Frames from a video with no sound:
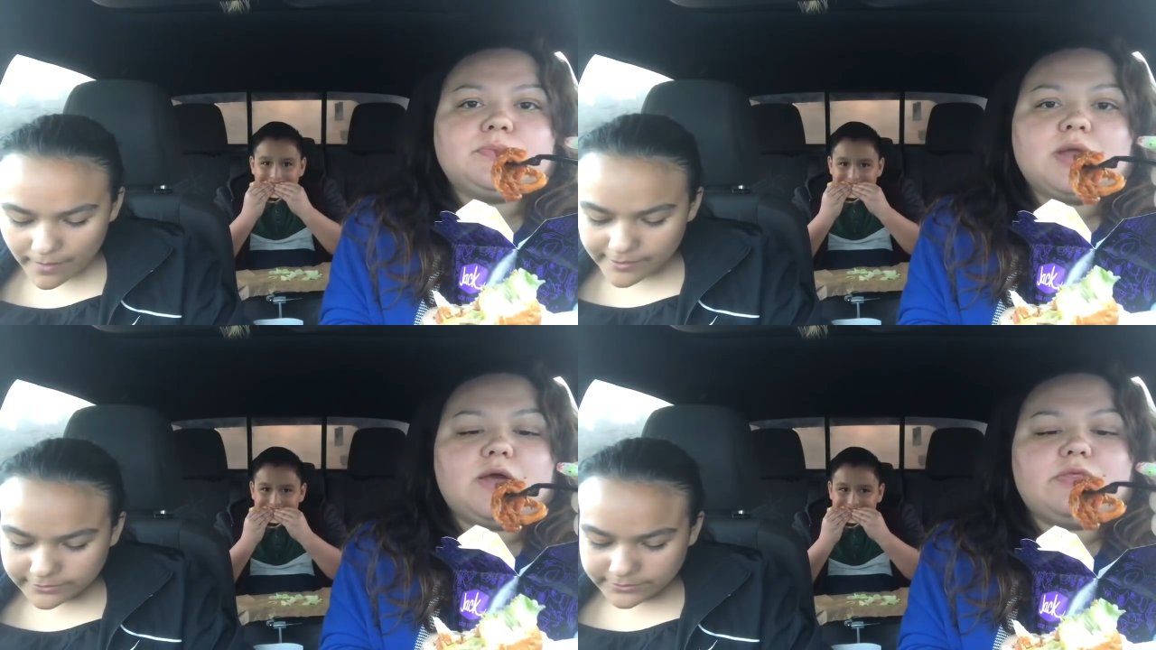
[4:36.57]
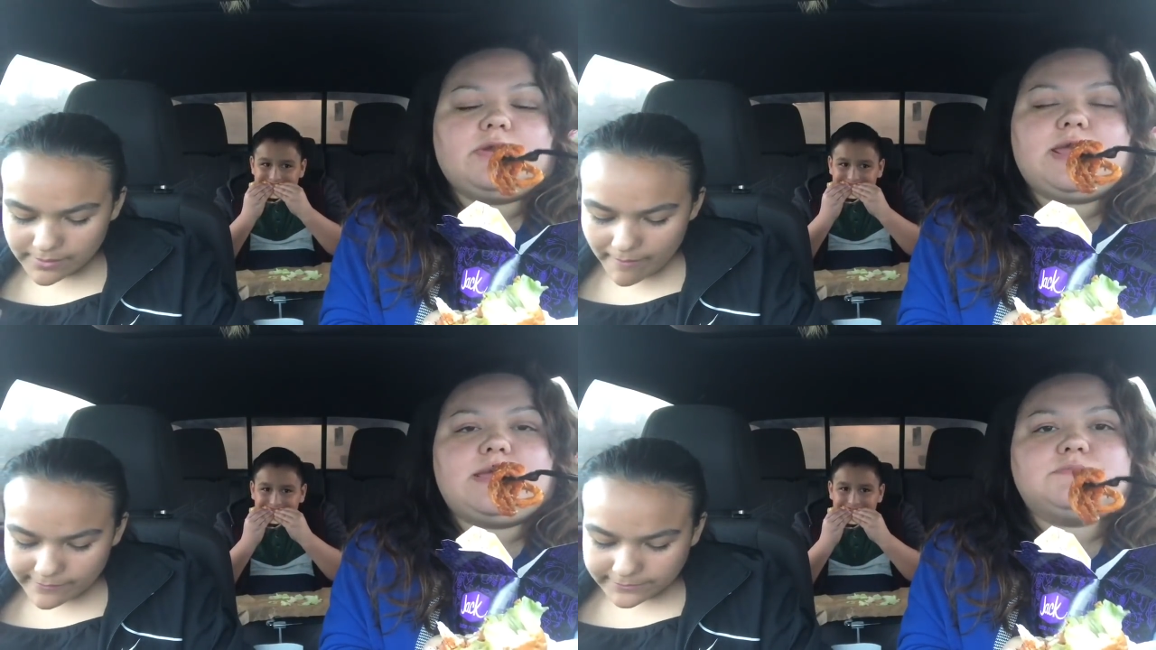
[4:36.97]
Speaker 1: other
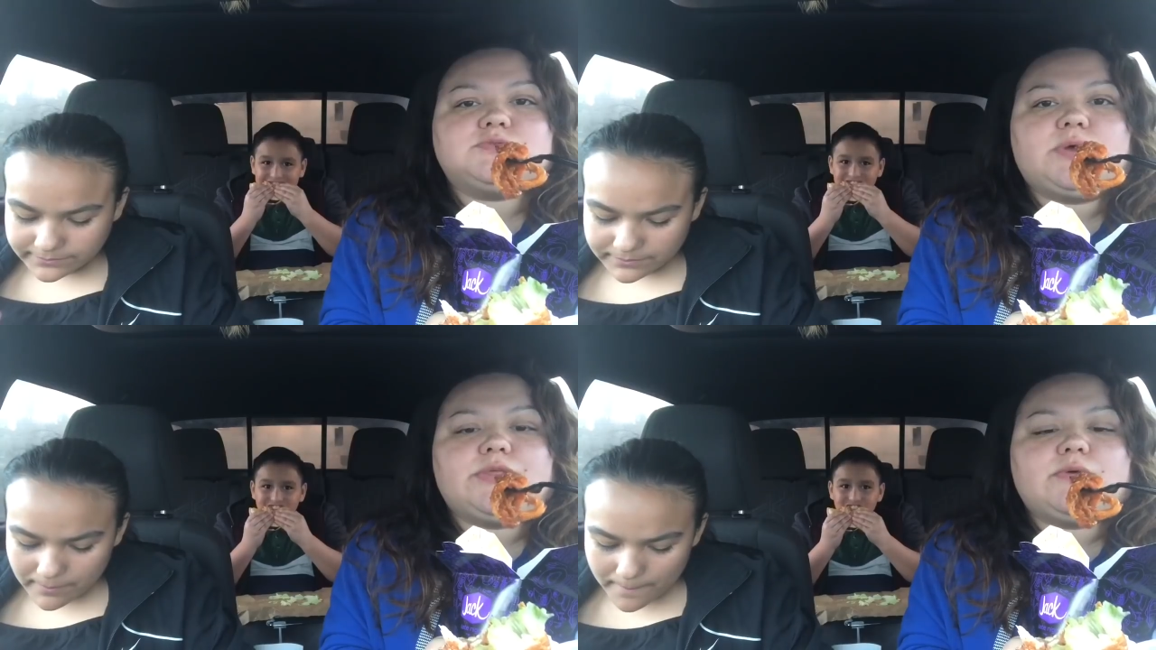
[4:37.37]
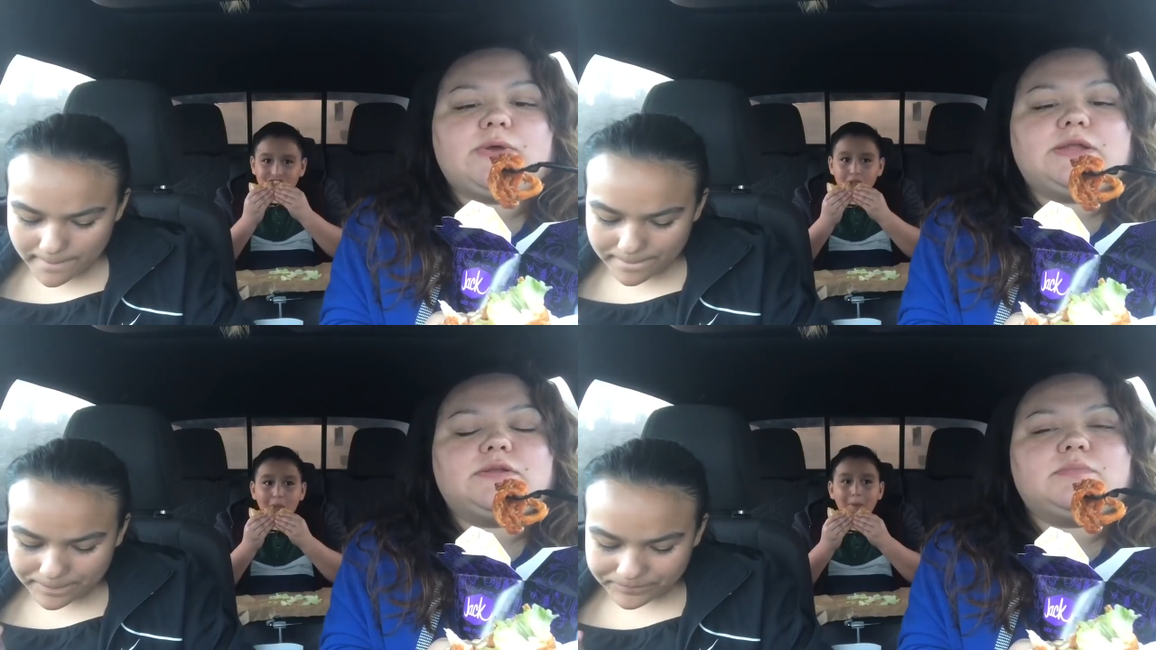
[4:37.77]
games while they're
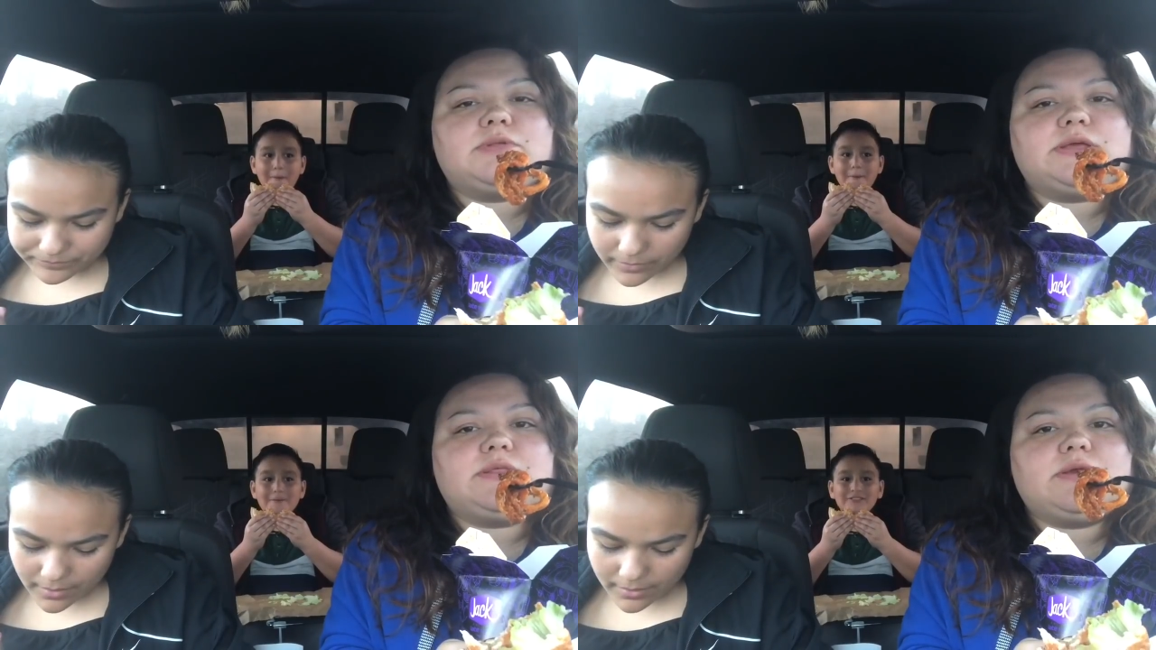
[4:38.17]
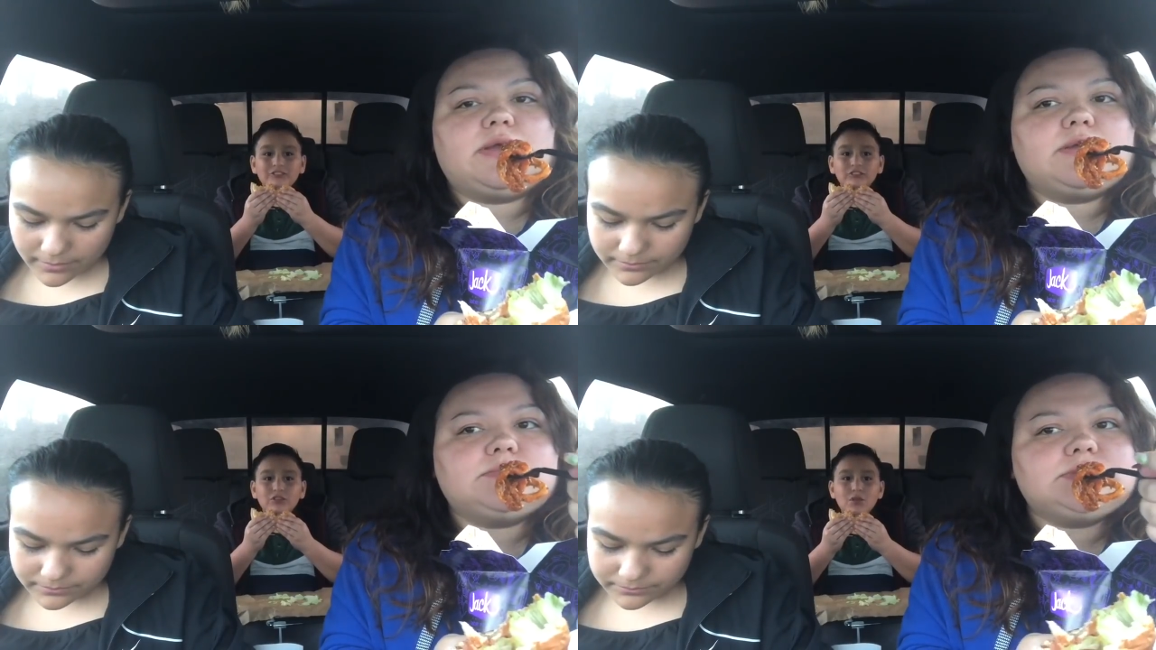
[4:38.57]
waiting to play their
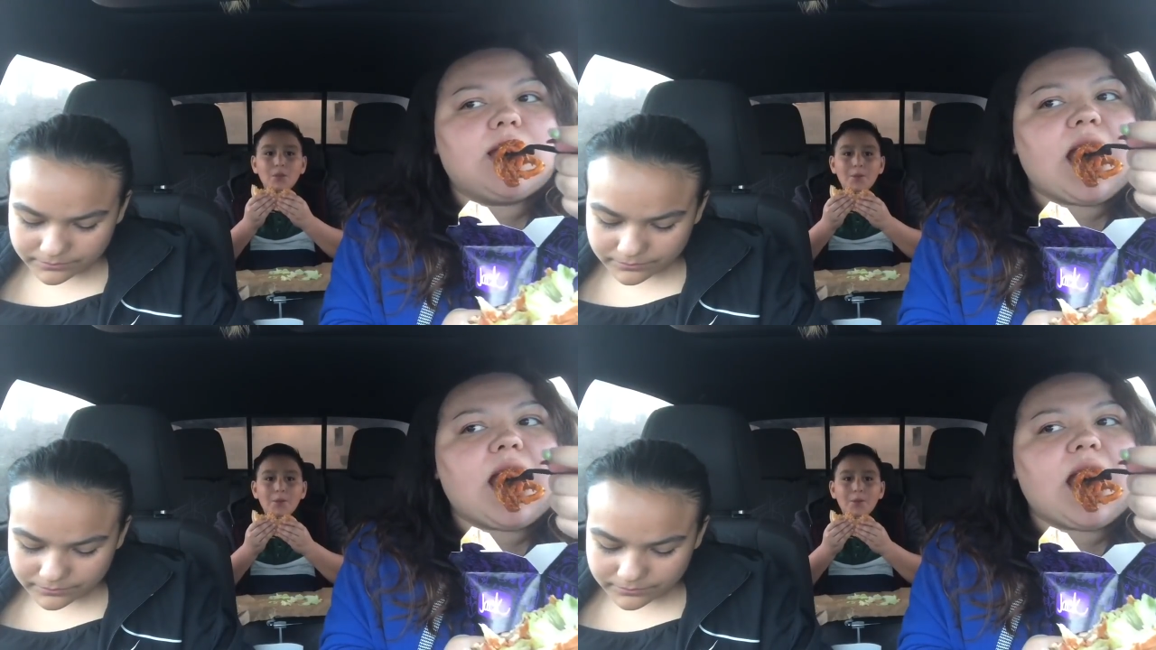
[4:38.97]
games.